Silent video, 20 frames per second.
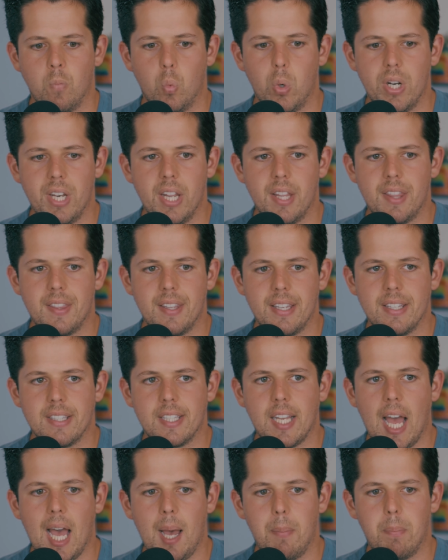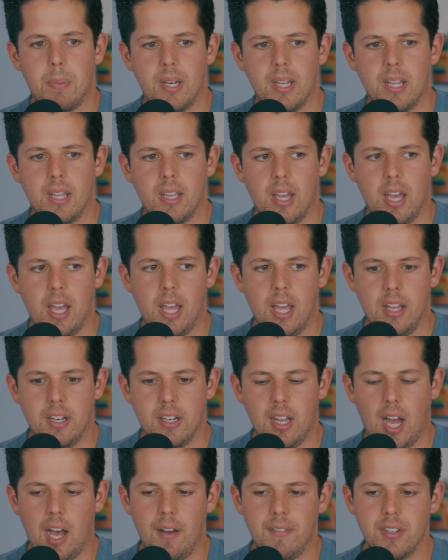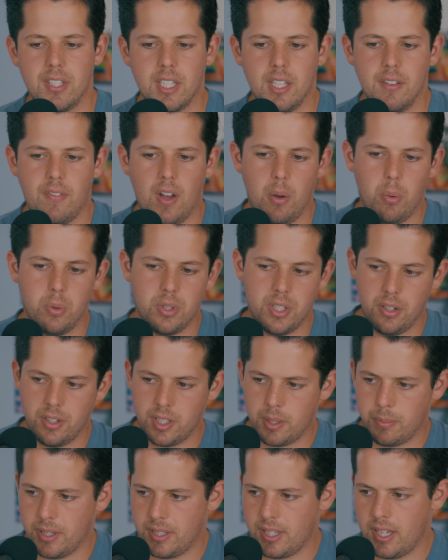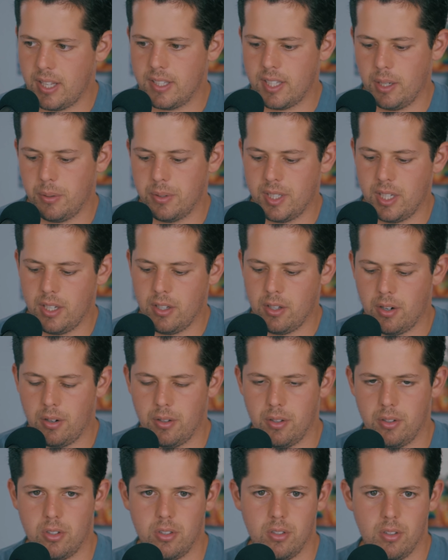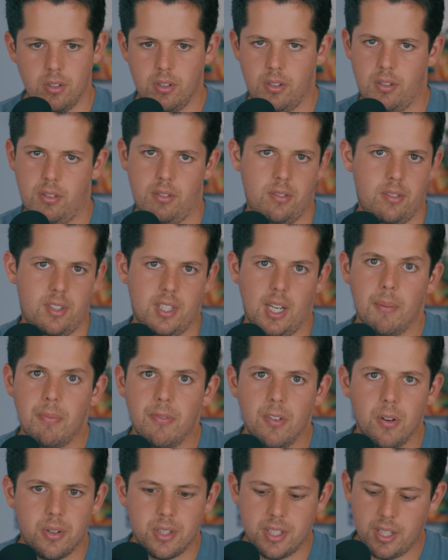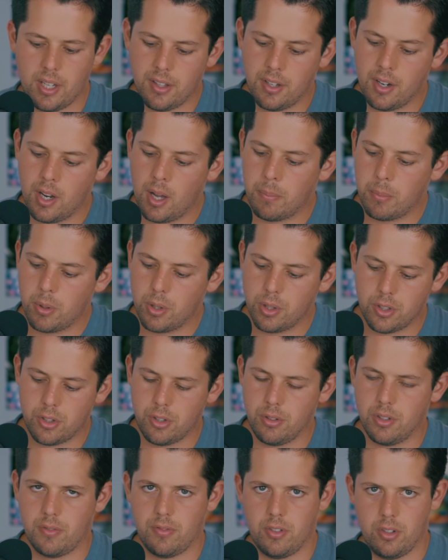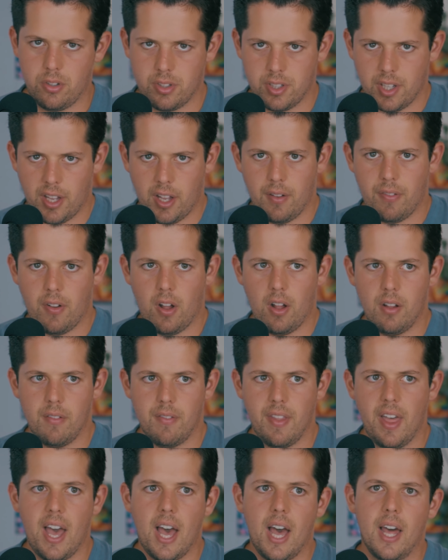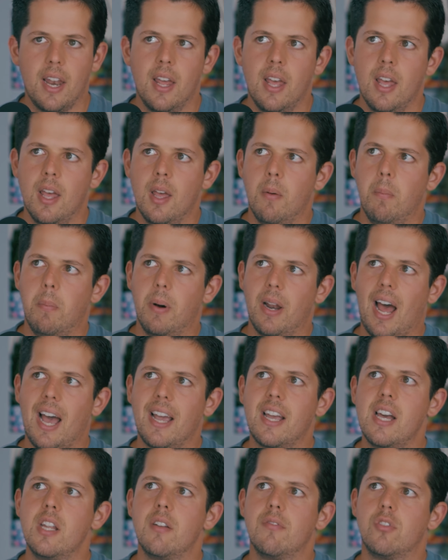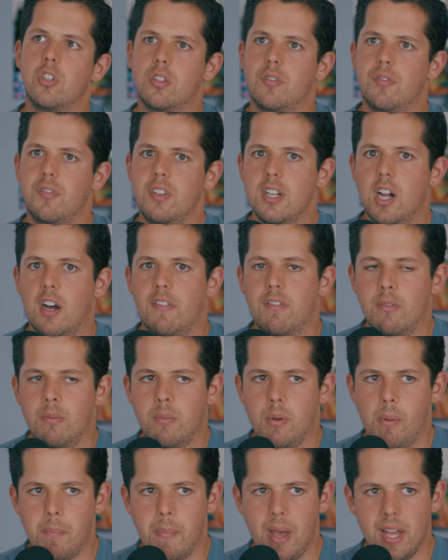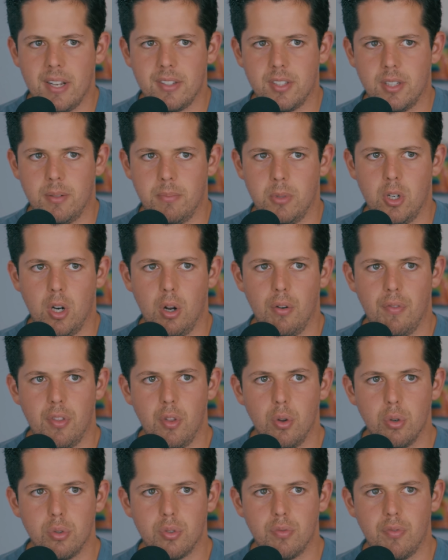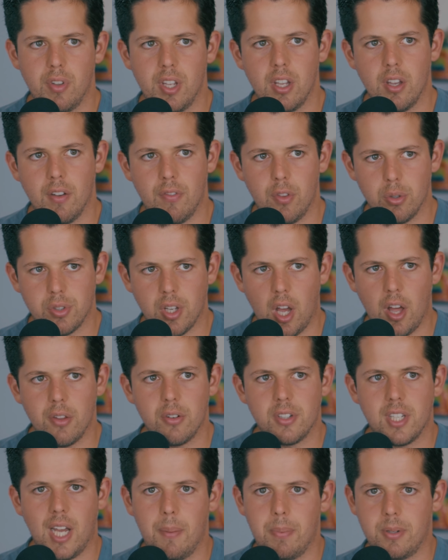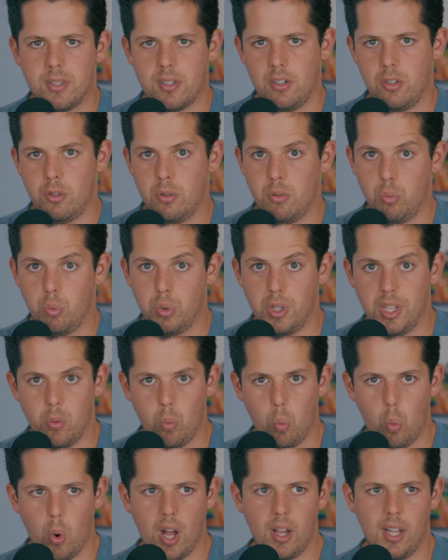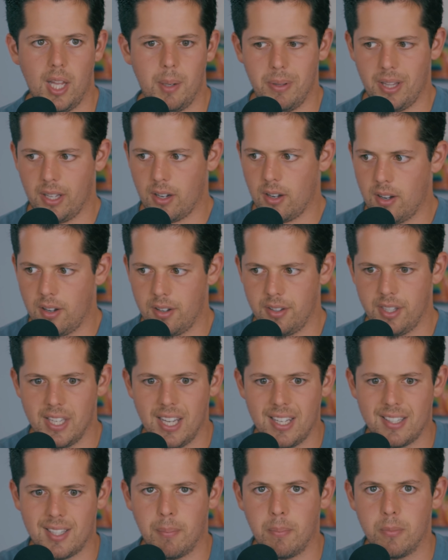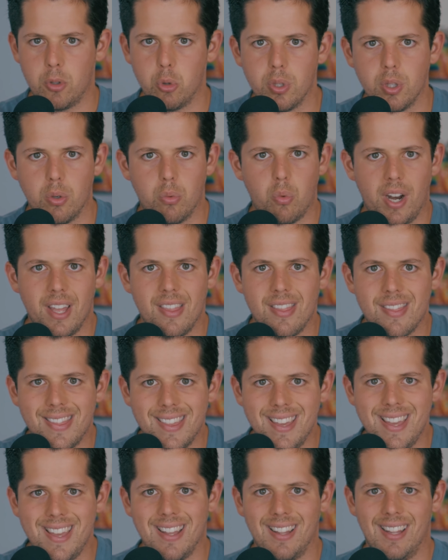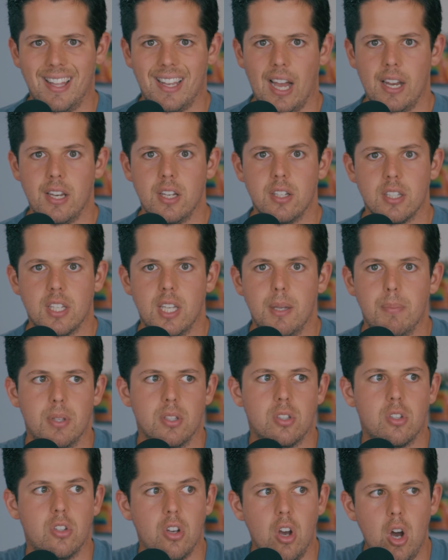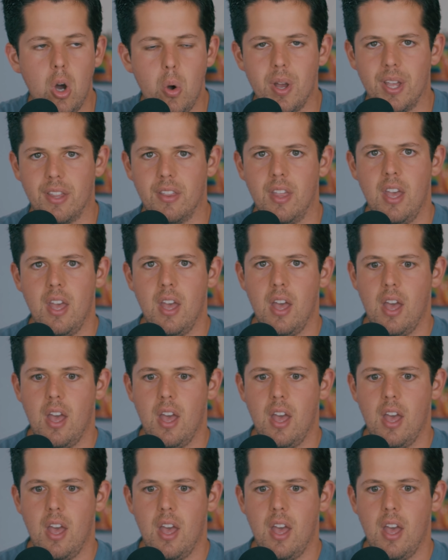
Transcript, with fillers: when nothing is happening. And obviously, if I was hearing somebody say this, I would say, you know, you, you stop focusing on the numbers, do this for yourself, all of that but I kind of just feed off of momentum. You know, if those video, if those other topics are doing really well, I'd be like, oh yes, I'm doing the right thing. Like I need to keep this going.